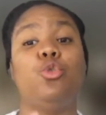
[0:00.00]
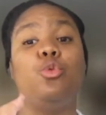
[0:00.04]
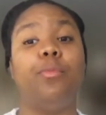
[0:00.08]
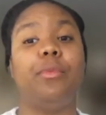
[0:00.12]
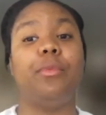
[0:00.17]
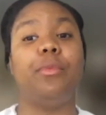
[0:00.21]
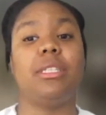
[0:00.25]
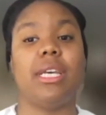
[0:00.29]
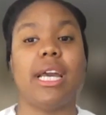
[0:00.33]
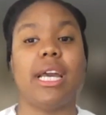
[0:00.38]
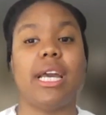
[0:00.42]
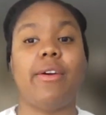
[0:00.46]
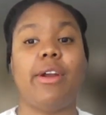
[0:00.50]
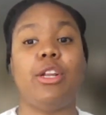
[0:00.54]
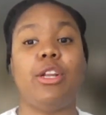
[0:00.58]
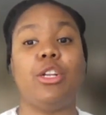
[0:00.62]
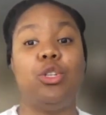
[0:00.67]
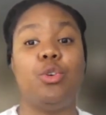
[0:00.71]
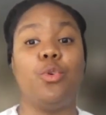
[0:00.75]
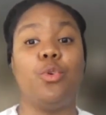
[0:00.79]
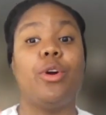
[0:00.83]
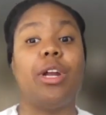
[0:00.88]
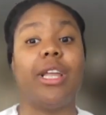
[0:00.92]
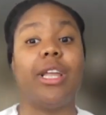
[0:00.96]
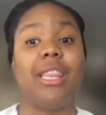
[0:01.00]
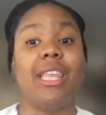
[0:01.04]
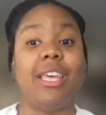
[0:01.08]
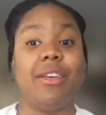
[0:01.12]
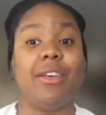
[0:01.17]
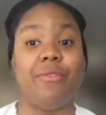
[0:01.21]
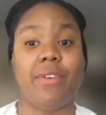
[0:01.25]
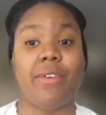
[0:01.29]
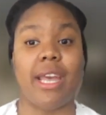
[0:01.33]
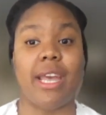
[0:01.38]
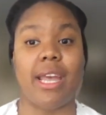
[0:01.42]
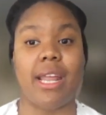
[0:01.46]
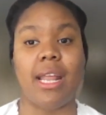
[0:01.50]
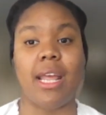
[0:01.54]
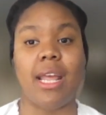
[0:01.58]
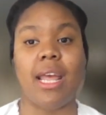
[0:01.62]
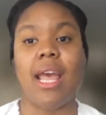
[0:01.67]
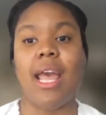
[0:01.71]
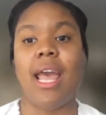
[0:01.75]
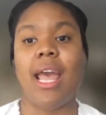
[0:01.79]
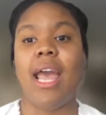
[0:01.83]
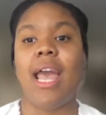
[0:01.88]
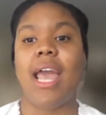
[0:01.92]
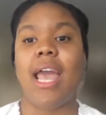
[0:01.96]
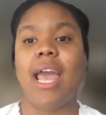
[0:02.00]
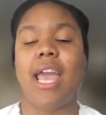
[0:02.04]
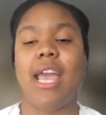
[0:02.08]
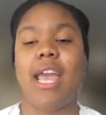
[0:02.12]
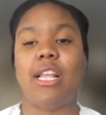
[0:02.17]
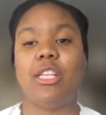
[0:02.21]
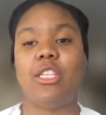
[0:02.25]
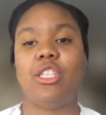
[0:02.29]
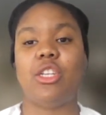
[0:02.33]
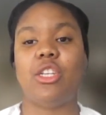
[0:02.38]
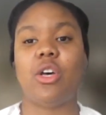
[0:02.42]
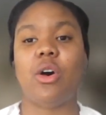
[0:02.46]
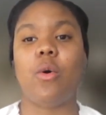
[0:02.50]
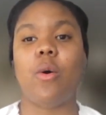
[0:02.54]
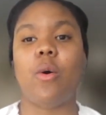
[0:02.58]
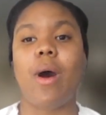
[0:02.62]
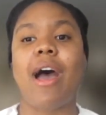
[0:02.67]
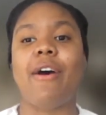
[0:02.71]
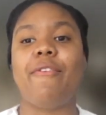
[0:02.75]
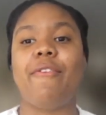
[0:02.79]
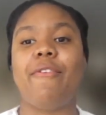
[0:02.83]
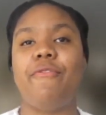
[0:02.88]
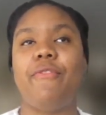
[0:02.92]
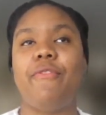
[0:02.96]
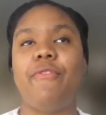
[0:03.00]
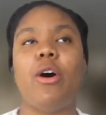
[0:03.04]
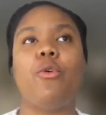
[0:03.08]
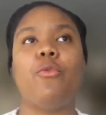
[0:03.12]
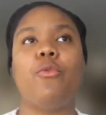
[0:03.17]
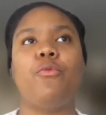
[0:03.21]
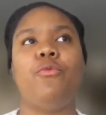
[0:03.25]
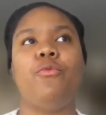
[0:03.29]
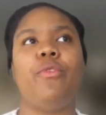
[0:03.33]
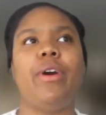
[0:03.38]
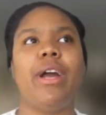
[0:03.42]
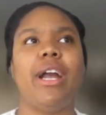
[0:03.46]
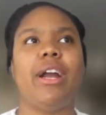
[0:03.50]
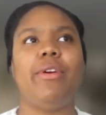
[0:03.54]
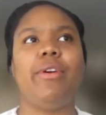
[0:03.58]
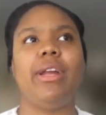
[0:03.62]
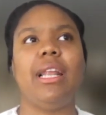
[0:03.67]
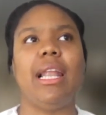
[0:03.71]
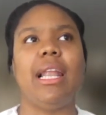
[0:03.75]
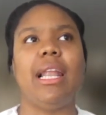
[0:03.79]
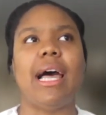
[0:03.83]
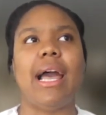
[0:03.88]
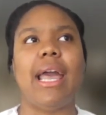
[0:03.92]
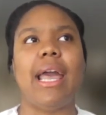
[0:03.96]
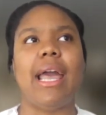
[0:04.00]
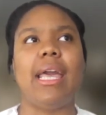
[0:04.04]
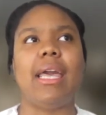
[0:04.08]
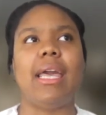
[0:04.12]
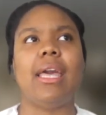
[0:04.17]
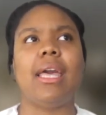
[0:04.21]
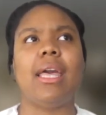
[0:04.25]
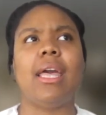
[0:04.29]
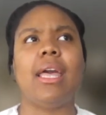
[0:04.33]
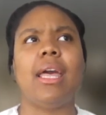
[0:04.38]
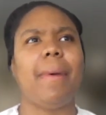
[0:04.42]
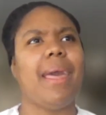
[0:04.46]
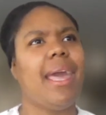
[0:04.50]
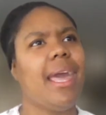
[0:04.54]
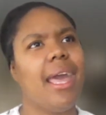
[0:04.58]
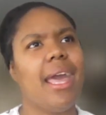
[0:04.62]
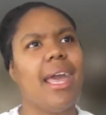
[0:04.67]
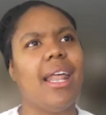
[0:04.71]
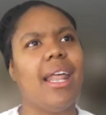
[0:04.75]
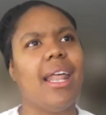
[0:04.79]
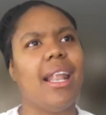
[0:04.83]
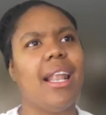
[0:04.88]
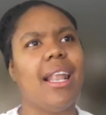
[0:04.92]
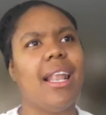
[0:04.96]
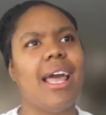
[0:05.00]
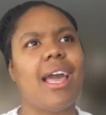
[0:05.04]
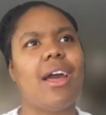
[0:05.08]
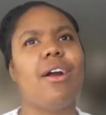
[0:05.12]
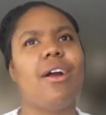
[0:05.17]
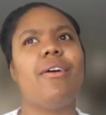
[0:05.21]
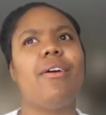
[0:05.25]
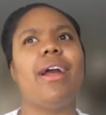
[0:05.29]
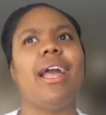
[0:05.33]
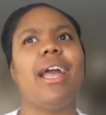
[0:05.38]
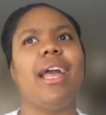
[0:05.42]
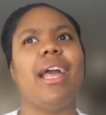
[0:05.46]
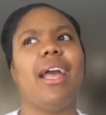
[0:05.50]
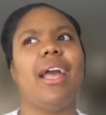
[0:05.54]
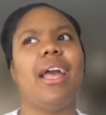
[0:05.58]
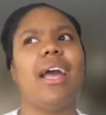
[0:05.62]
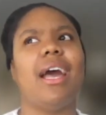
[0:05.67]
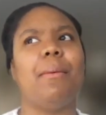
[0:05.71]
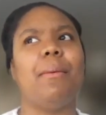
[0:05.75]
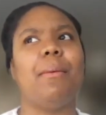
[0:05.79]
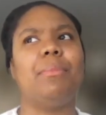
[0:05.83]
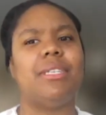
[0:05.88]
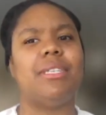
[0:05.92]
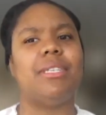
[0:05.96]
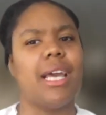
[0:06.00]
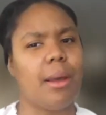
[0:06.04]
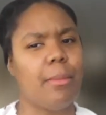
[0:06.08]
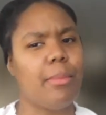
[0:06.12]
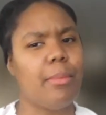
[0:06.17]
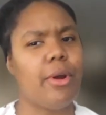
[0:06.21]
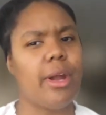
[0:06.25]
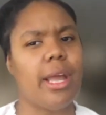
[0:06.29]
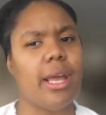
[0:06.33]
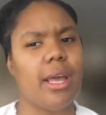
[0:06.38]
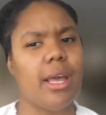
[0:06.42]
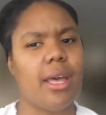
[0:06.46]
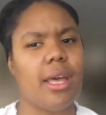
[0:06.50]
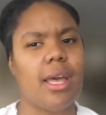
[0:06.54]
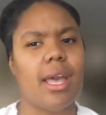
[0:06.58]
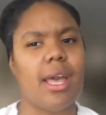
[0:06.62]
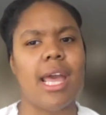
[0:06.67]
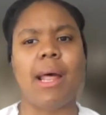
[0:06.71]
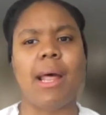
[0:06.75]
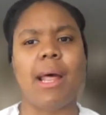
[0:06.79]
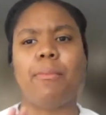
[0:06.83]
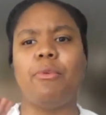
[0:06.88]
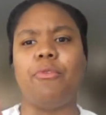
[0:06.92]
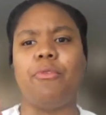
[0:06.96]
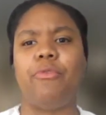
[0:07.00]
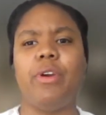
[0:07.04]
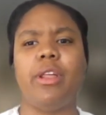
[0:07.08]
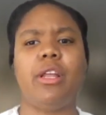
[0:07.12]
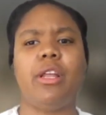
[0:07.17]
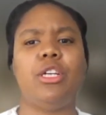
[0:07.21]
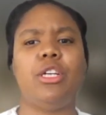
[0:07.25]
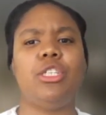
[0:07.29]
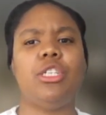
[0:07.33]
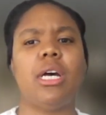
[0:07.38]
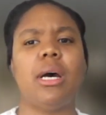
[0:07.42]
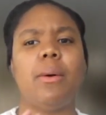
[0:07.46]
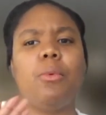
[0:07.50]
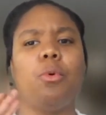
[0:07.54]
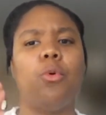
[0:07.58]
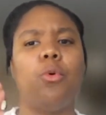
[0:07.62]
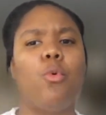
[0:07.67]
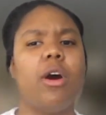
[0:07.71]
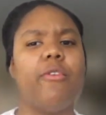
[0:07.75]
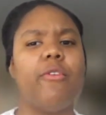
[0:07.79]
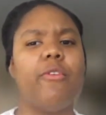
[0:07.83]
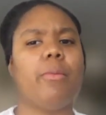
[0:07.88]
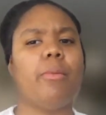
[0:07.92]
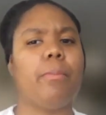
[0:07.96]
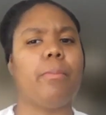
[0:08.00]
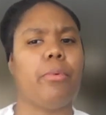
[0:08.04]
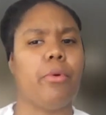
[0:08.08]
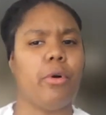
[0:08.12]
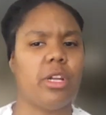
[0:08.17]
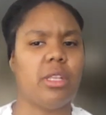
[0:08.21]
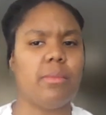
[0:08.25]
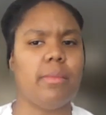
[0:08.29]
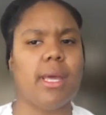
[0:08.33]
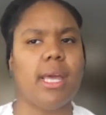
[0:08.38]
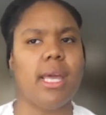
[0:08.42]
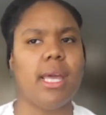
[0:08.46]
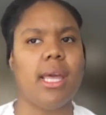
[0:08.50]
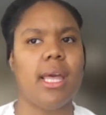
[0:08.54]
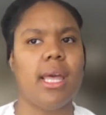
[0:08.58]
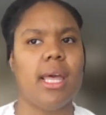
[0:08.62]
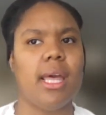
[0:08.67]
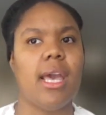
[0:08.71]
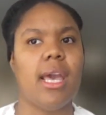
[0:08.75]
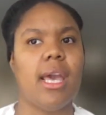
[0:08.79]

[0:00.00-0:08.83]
to miscarry during the event. And so I felt very like, man, like, all right, I'm gonna take a break and I'm gonna finish up whoever booked me.